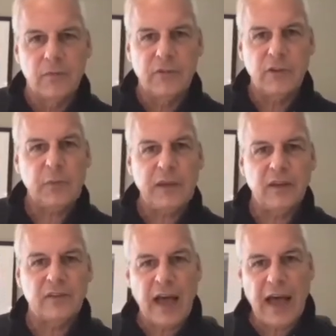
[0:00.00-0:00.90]
just
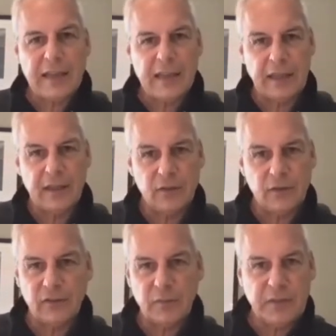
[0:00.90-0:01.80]
because I like you
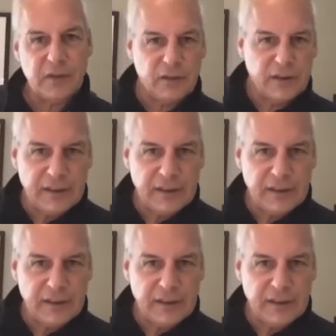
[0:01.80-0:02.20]
doesn't mean you're going to